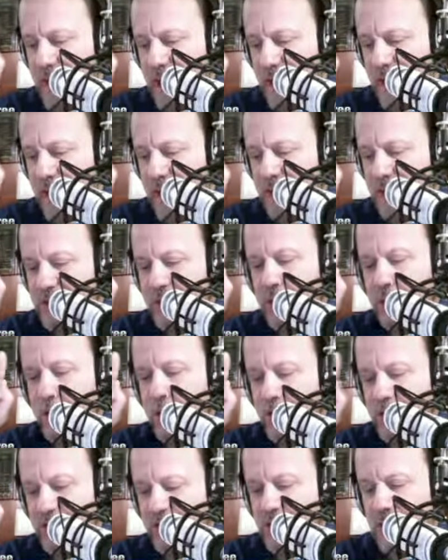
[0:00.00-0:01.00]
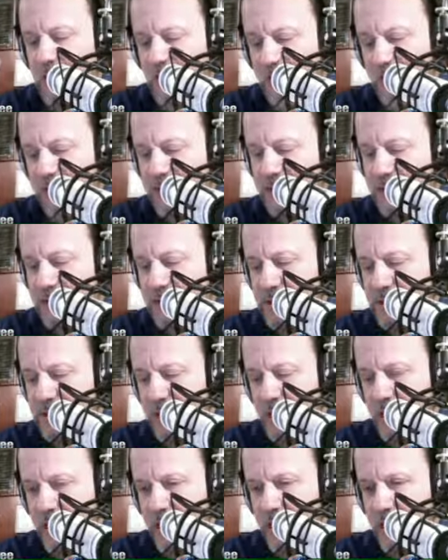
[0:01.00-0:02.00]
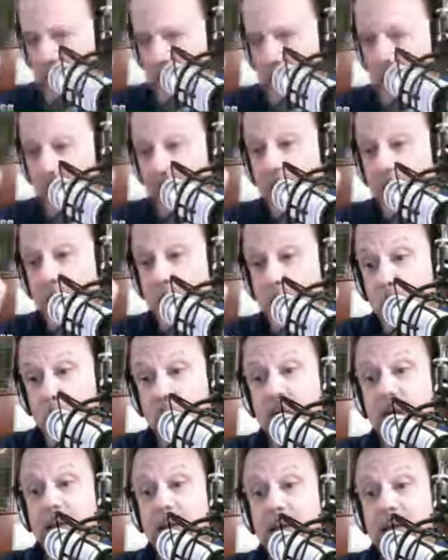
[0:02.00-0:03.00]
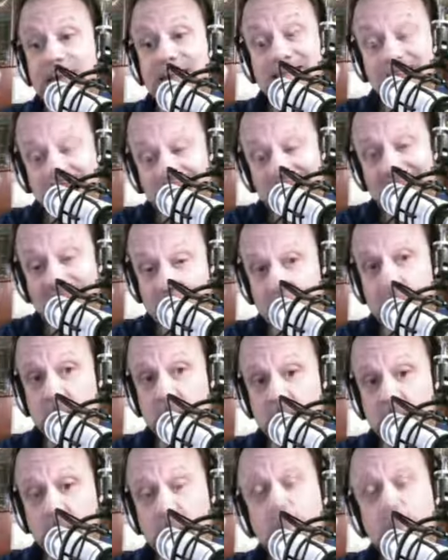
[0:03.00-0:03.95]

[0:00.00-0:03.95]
our guest crystallizes in a book entitled,